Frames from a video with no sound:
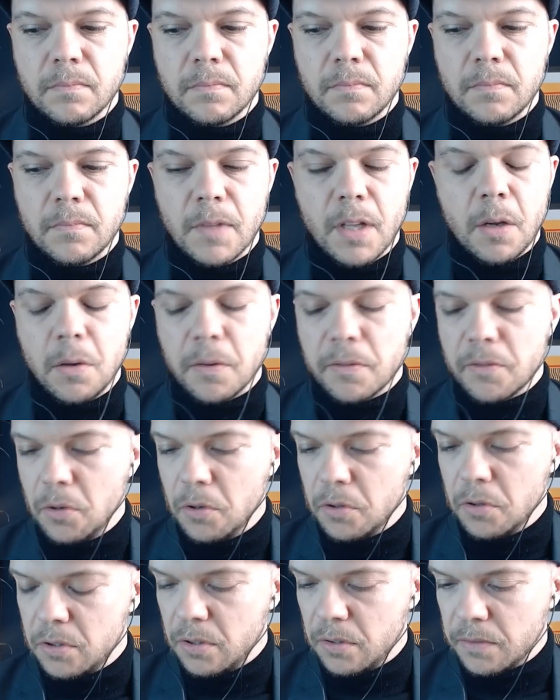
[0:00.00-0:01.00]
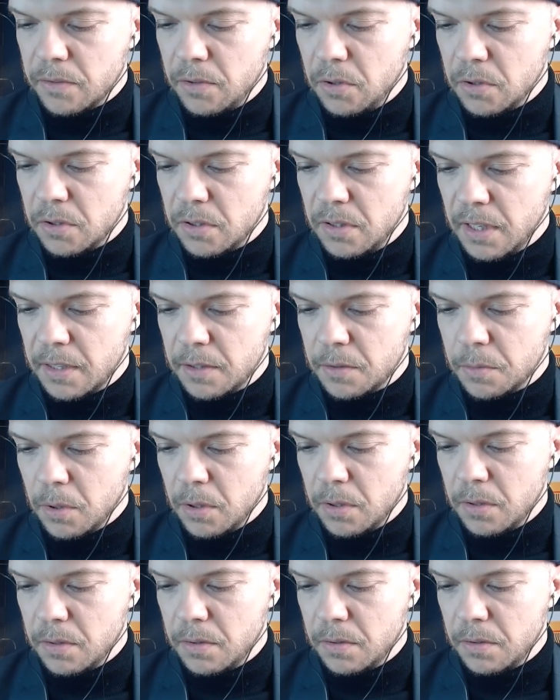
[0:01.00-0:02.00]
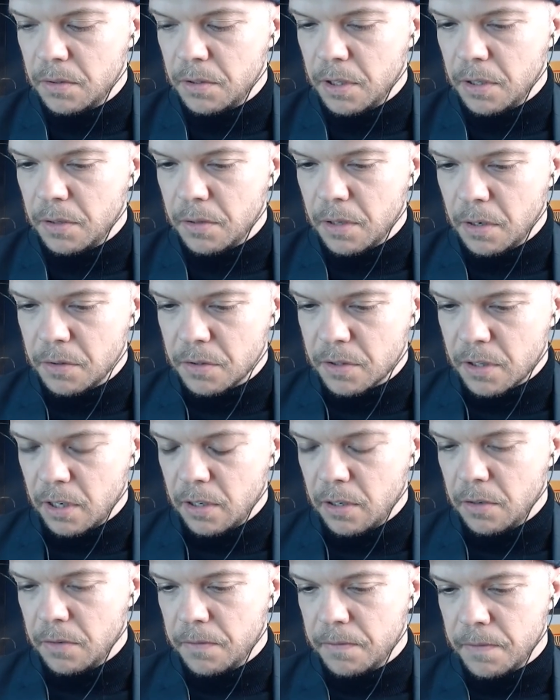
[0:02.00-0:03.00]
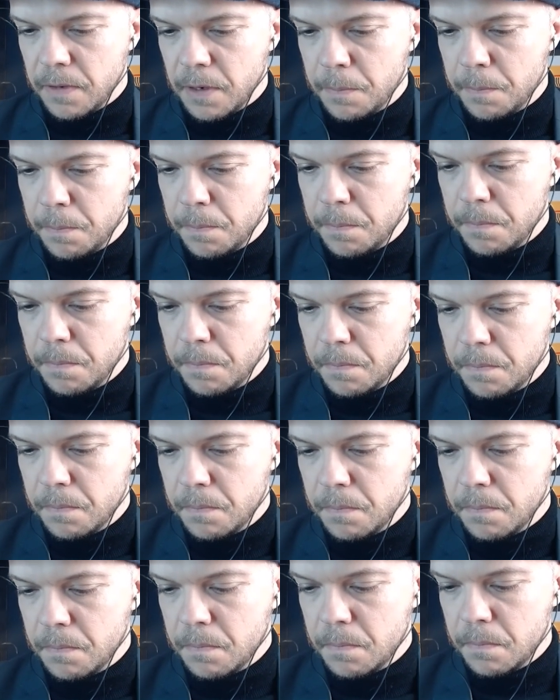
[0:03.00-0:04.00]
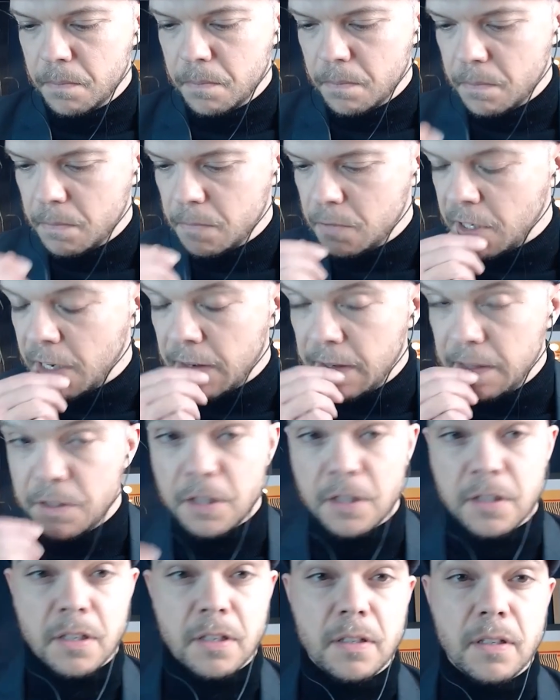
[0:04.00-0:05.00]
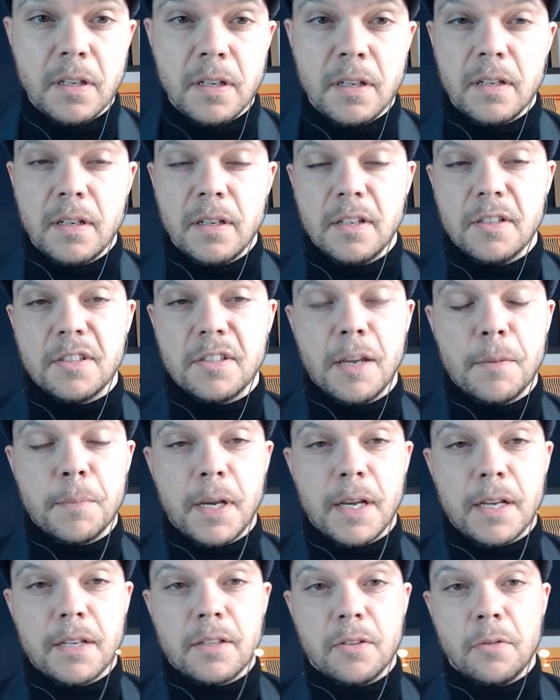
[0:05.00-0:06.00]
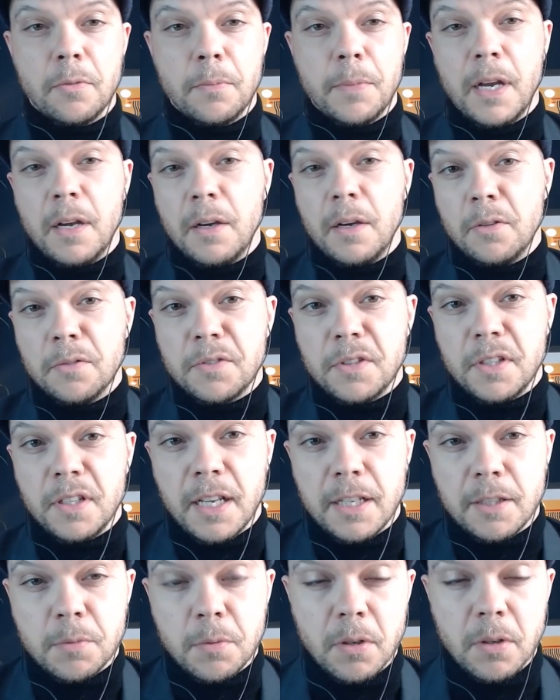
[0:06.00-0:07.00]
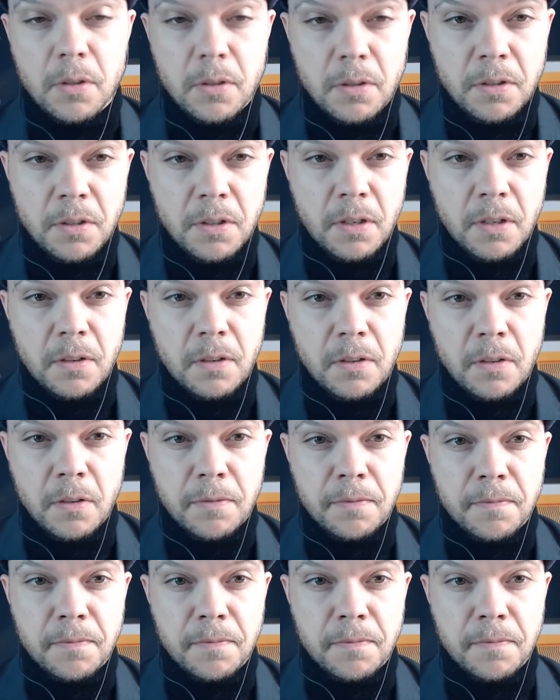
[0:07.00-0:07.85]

No, of course, of course, and that's what you know those kind of um, challenges and, and, and setbacks are about, and obviously that's what you know the